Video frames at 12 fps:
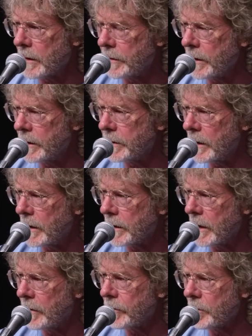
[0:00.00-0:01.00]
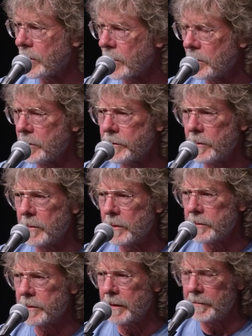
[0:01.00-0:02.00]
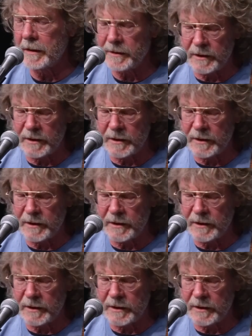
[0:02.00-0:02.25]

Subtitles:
I think, that I got from her was the most, I mean,